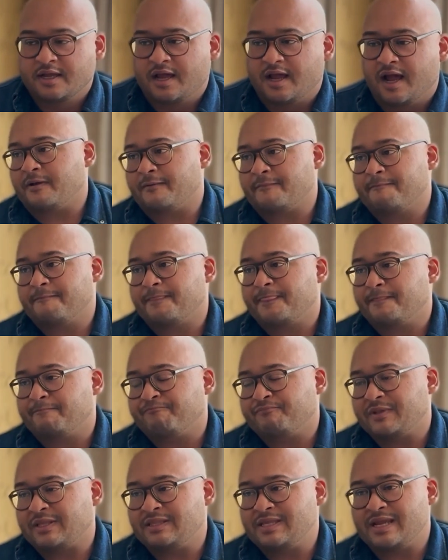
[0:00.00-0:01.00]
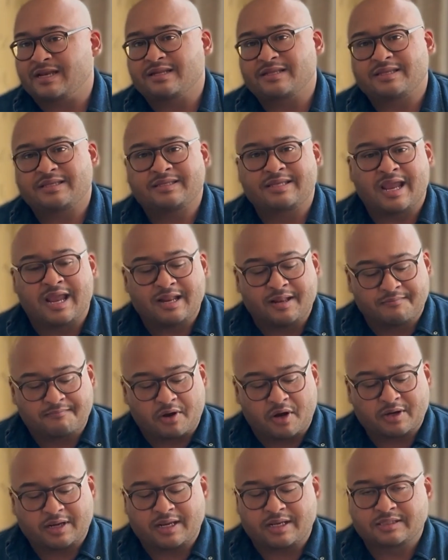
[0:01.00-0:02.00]
Look, at the end of the day, the
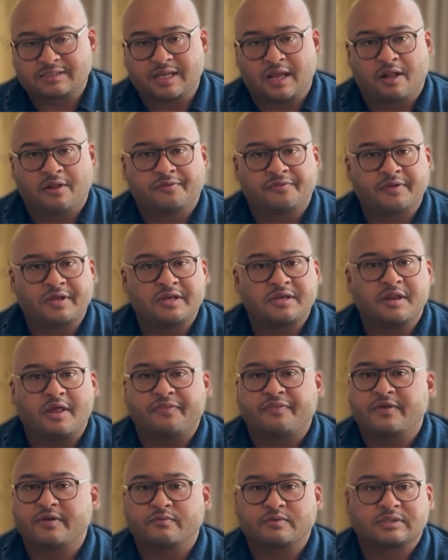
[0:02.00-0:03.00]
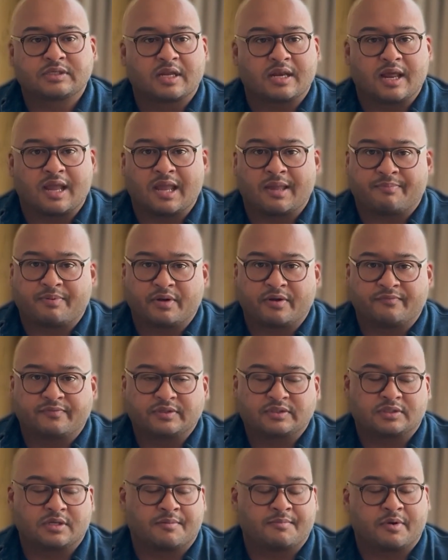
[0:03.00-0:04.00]
market is healthy. Nothing was going to happen
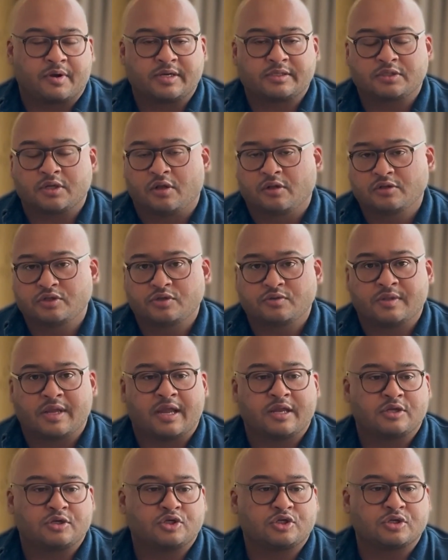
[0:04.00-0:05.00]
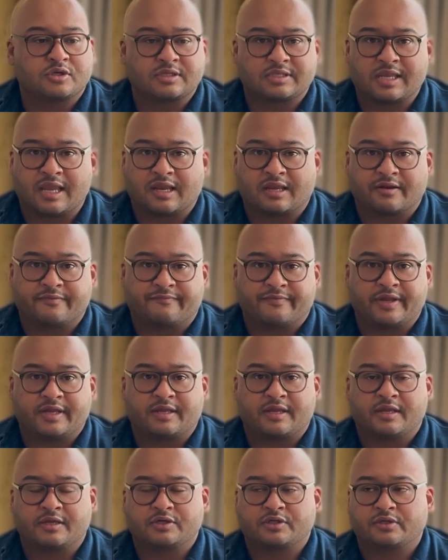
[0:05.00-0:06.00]
over summer. I told you that. You should have taken a
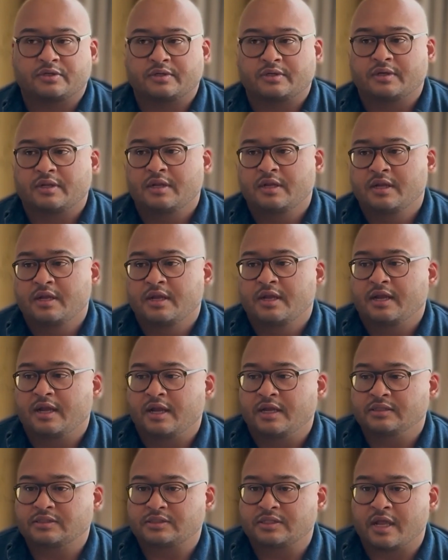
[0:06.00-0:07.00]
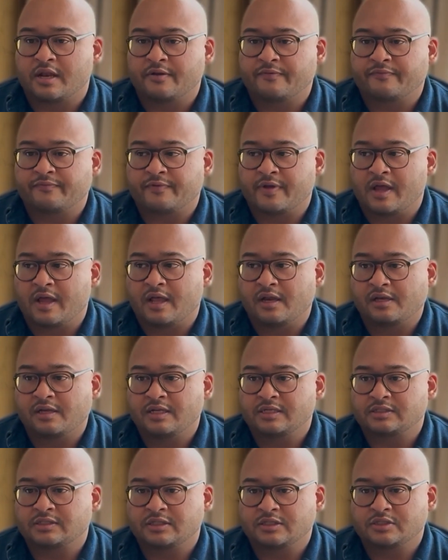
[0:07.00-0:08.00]
vacation instead of
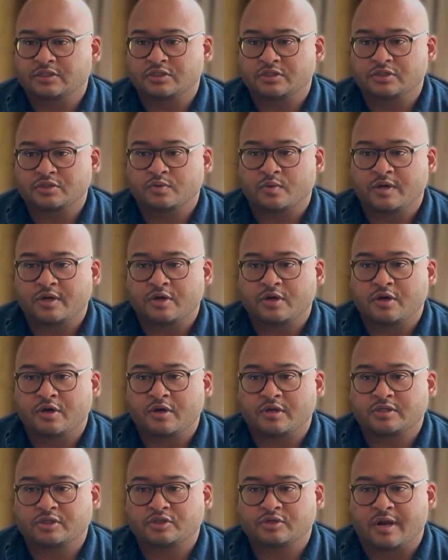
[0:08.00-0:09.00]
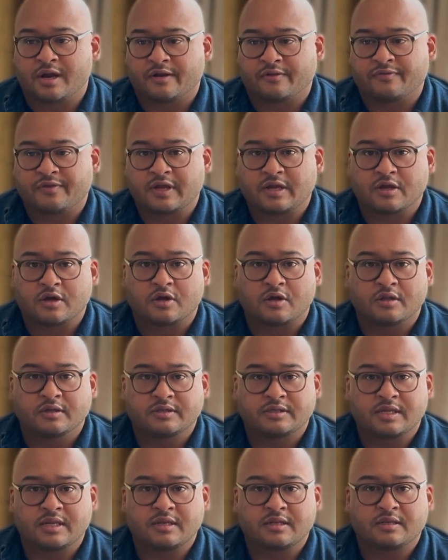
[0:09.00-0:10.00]
listening to the Twitter nerds trying to think of
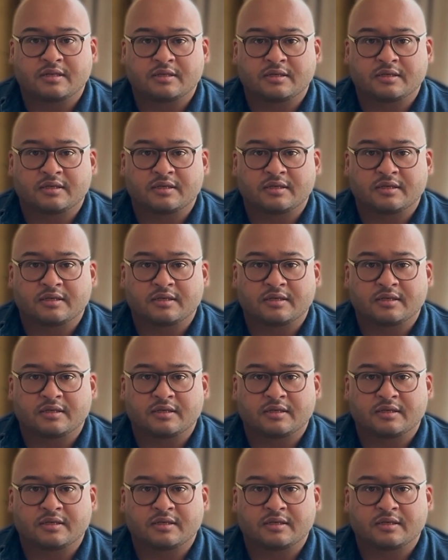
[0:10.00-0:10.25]
content.